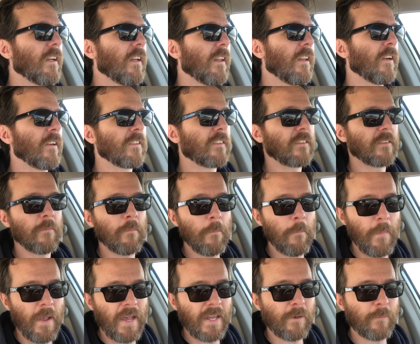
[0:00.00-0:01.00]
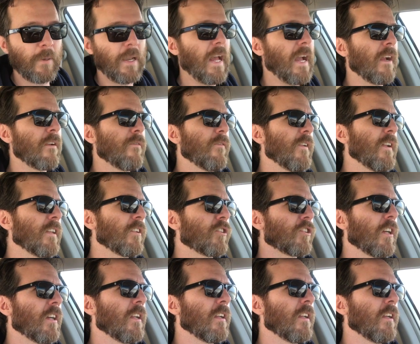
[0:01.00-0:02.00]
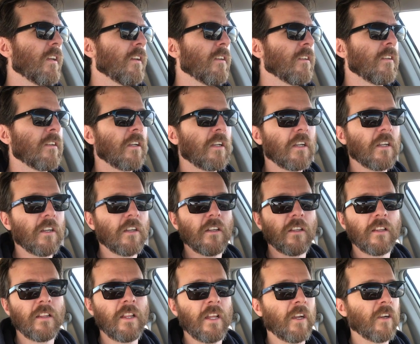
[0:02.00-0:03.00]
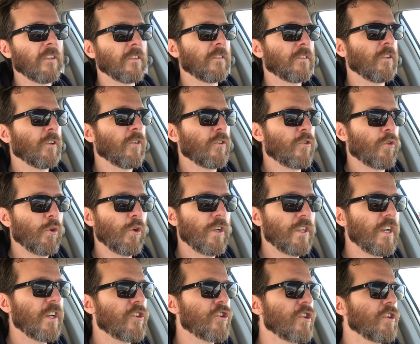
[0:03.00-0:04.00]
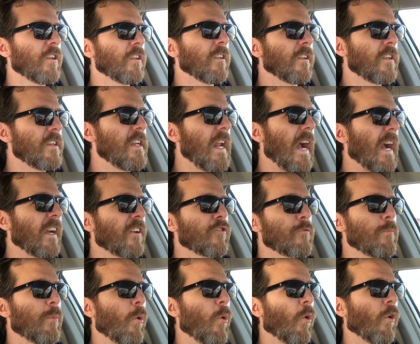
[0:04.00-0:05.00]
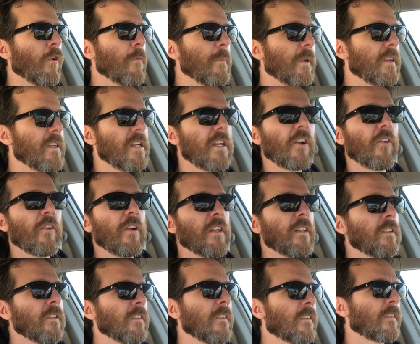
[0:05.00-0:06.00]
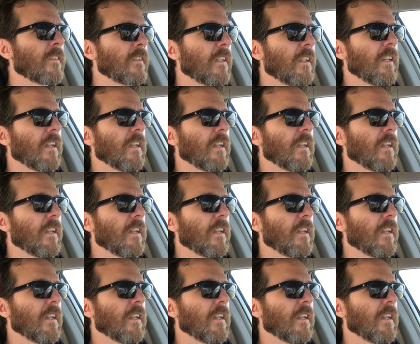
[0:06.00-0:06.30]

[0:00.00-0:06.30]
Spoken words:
There's some matte black finish on here. There's your traditional dashboard materials.